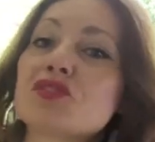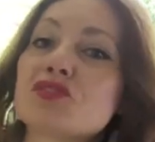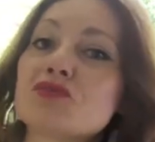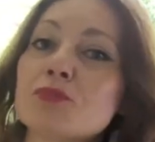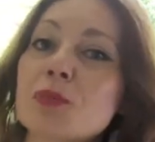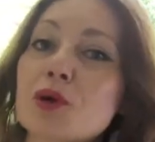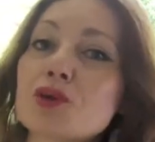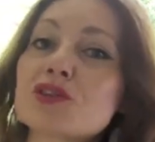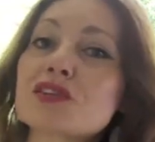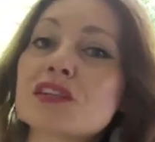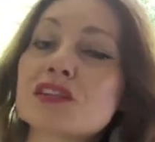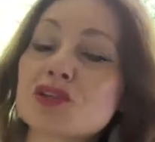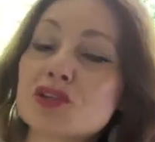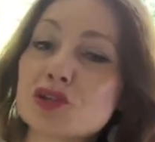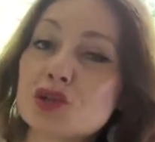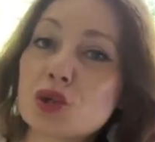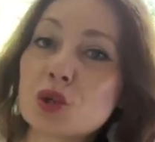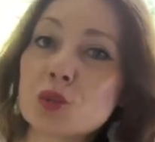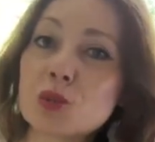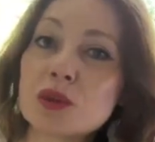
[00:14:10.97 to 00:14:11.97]
mostly to
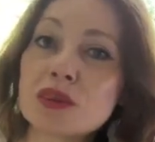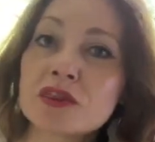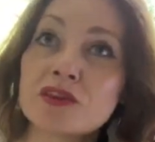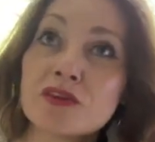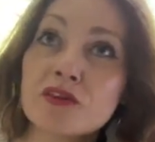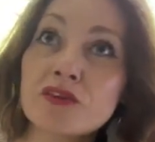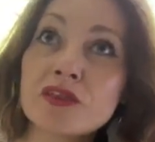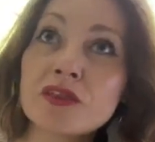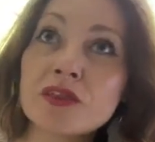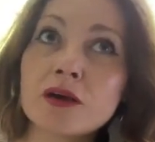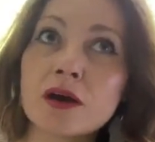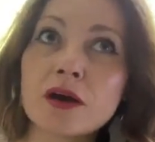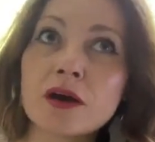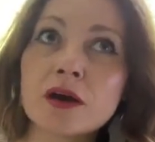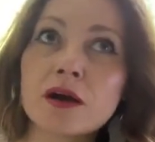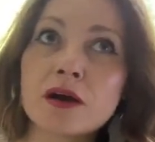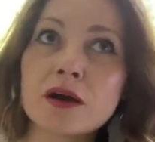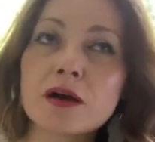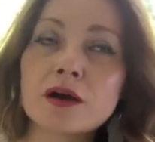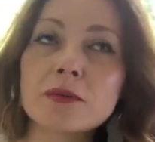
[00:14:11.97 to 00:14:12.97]
do with
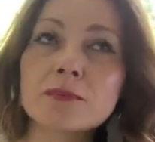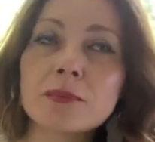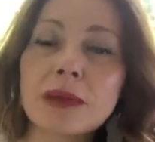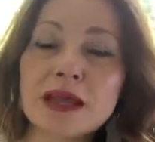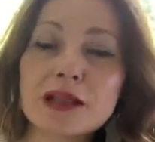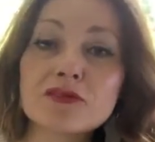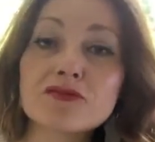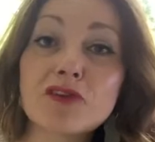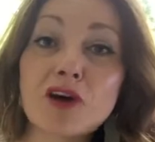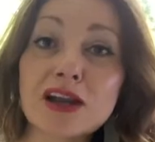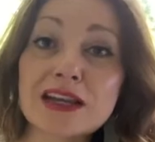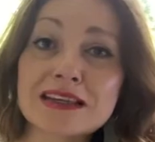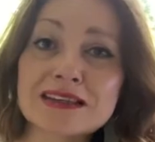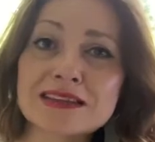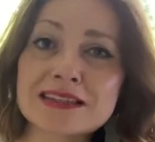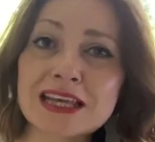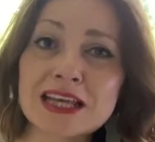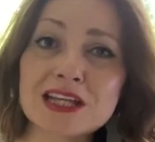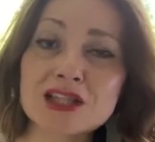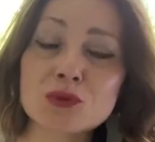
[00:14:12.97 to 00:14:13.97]
the male violence
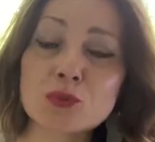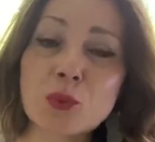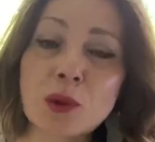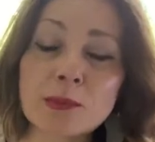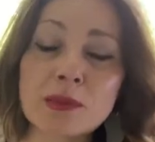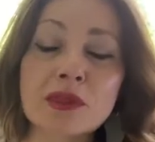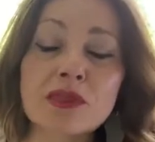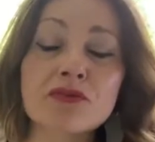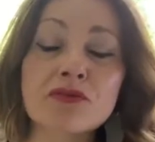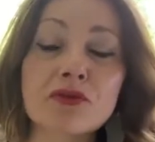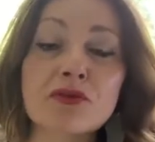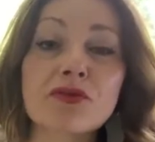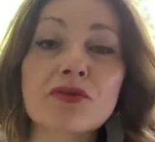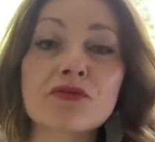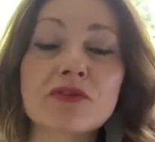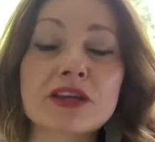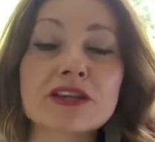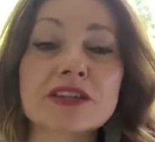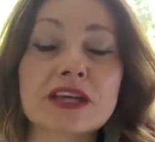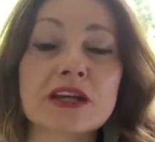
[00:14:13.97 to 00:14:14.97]
against women through
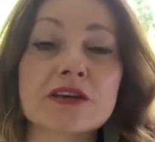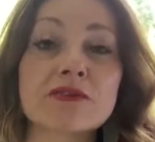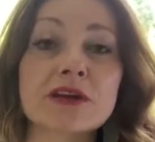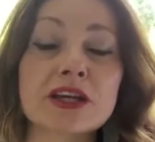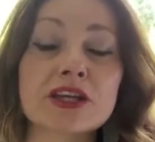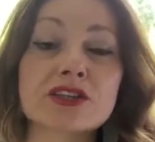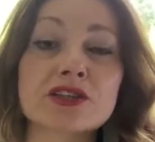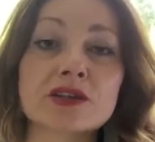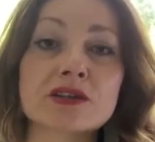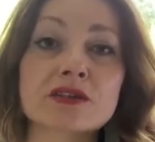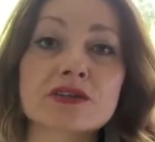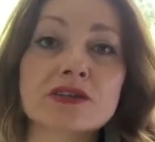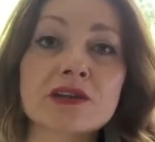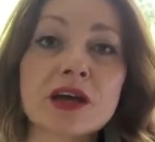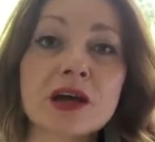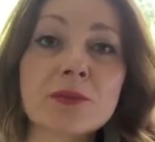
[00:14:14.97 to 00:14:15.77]
three generations.